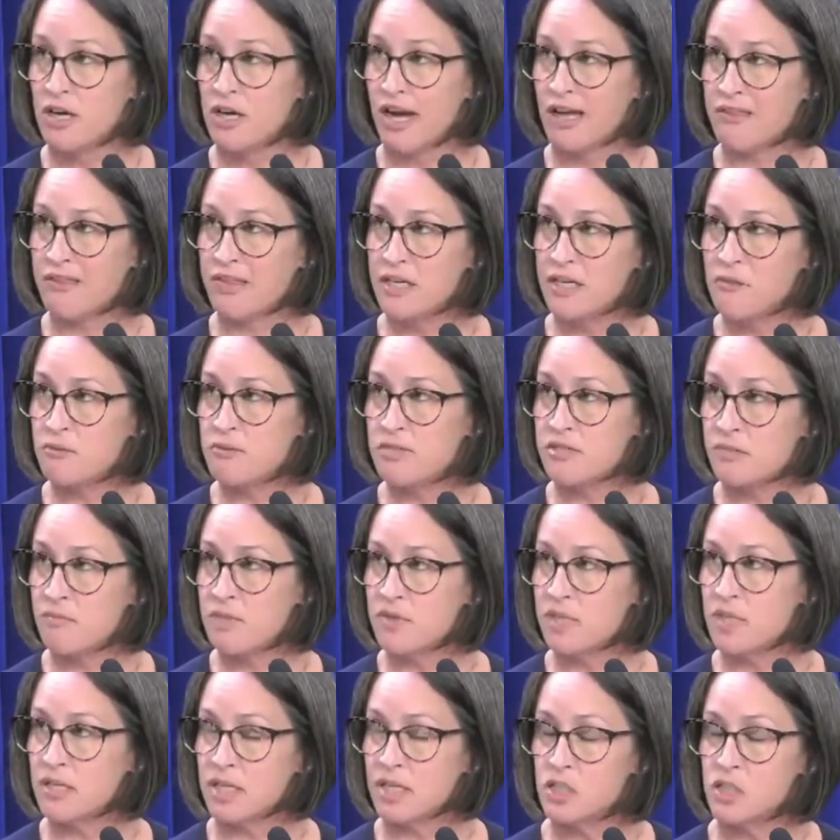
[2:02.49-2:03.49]
I it was
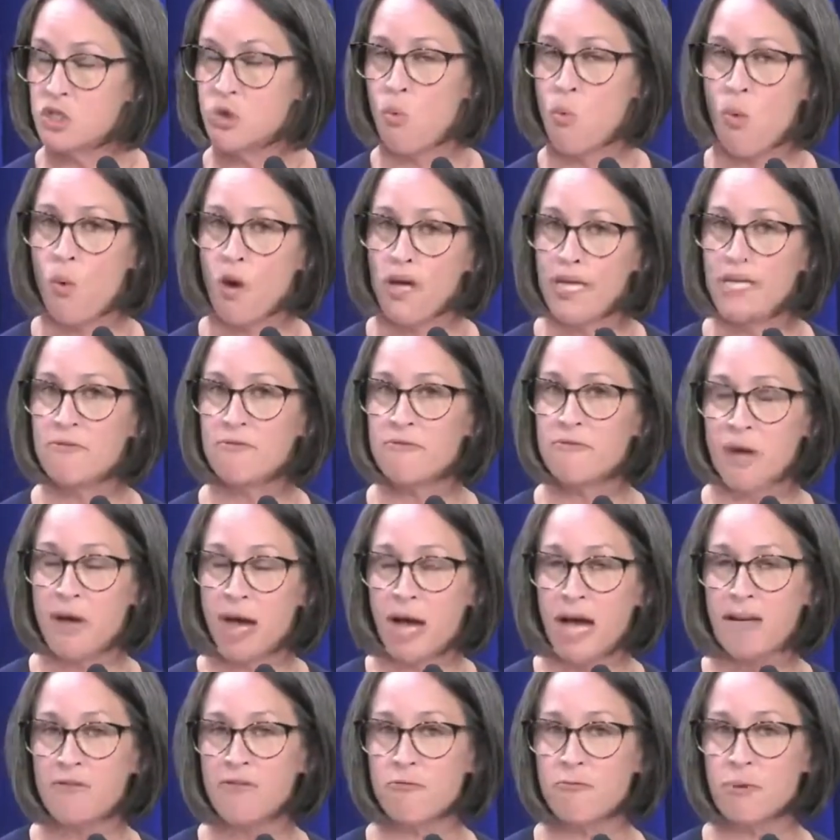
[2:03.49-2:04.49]
something like
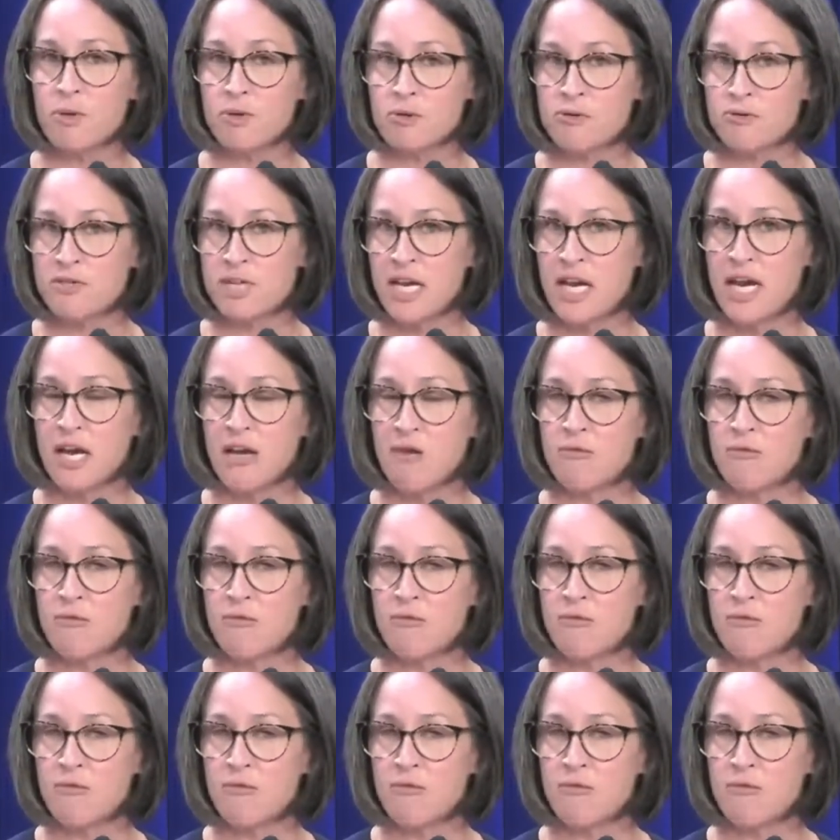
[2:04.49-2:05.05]
25%